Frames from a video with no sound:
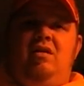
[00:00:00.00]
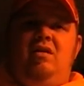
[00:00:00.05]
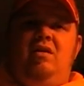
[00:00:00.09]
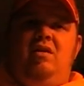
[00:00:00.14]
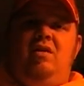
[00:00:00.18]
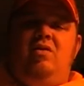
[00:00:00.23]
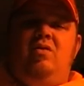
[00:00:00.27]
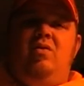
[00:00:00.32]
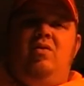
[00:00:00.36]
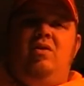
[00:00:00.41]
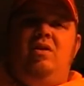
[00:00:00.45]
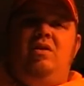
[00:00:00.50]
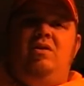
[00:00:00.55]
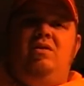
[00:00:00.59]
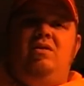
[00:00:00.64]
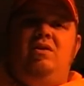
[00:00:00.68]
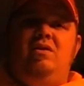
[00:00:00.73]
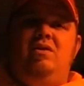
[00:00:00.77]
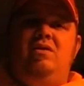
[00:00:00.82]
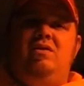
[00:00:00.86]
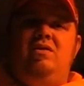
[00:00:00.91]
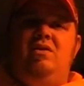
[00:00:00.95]
According to
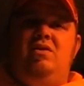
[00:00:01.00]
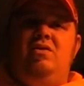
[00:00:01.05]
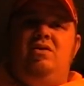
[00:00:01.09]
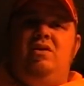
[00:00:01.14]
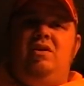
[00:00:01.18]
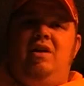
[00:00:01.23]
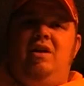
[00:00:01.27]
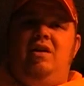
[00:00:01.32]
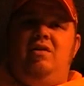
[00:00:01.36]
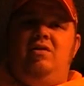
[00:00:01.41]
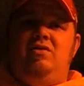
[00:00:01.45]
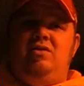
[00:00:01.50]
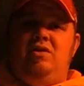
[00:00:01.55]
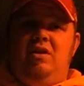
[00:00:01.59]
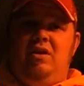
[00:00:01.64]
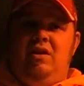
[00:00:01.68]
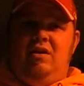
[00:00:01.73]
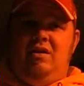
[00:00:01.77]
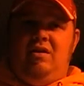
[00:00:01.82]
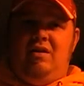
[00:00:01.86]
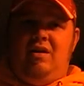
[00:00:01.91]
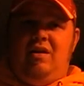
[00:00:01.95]
the Surging
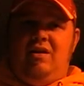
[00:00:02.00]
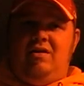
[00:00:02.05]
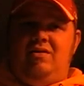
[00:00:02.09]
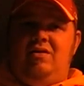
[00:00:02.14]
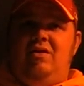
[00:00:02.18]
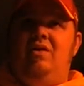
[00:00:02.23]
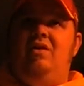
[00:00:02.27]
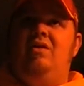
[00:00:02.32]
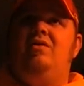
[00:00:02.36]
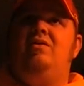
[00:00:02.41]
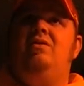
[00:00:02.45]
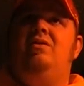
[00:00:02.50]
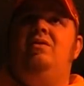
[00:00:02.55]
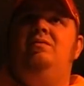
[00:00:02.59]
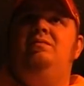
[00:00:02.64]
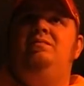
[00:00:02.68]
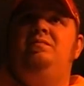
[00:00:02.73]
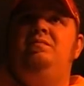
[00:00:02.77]
Energy Costs article